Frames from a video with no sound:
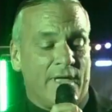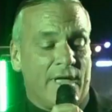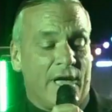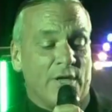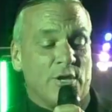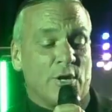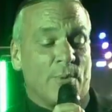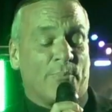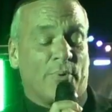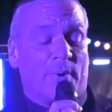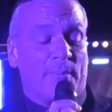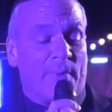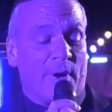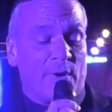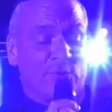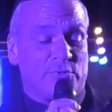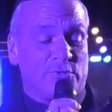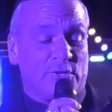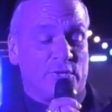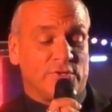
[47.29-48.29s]
And your
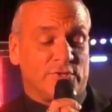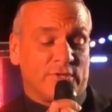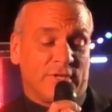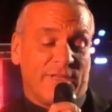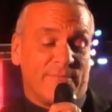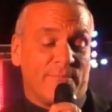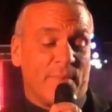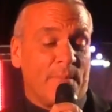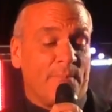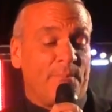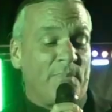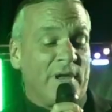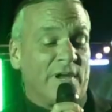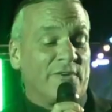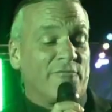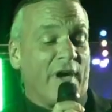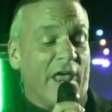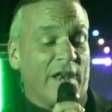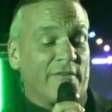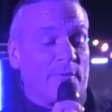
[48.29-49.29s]
promoters, give them a
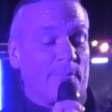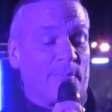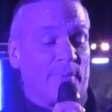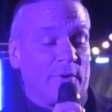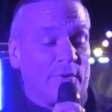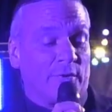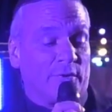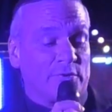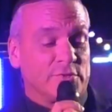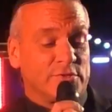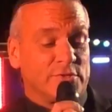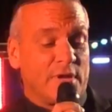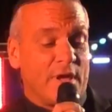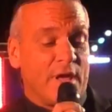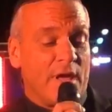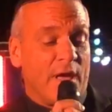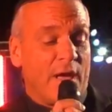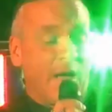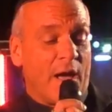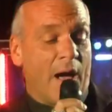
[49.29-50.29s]
big round of applause,
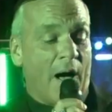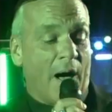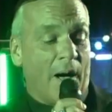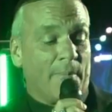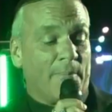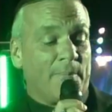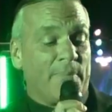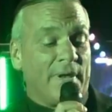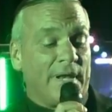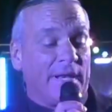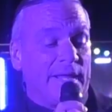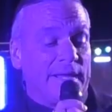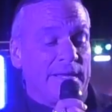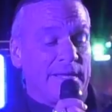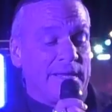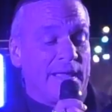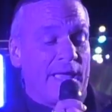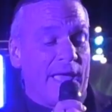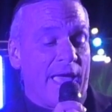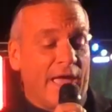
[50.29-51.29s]
are
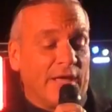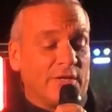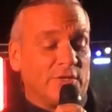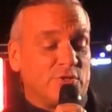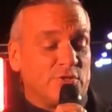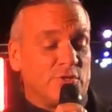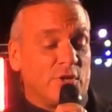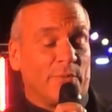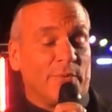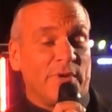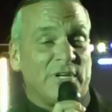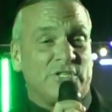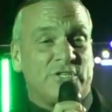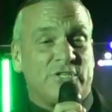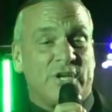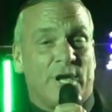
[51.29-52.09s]
Billy and Joey